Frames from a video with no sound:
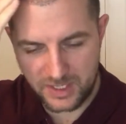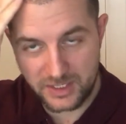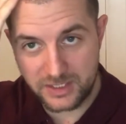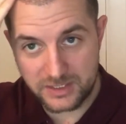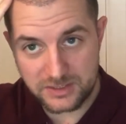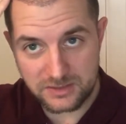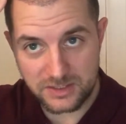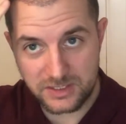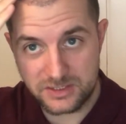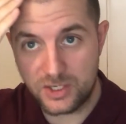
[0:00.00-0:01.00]
And it
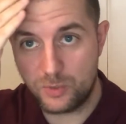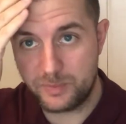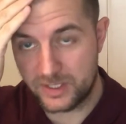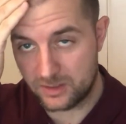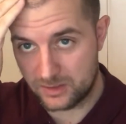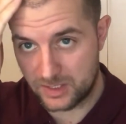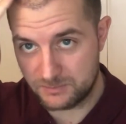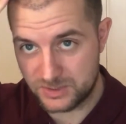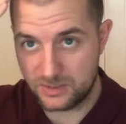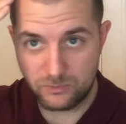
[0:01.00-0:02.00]
is helping a lot.
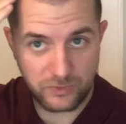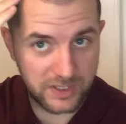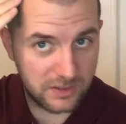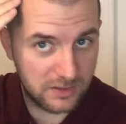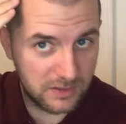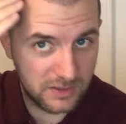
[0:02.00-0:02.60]
I'm still red